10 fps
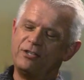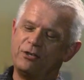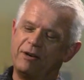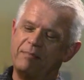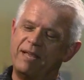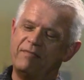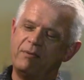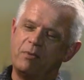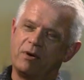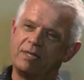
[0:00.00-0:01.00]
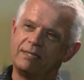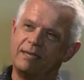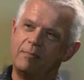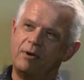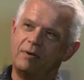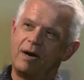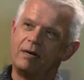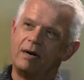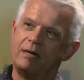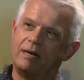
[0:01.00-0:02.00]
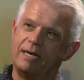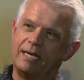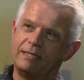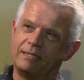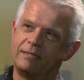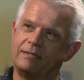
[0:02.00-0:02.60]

Sure, I'm David Morris, Morris.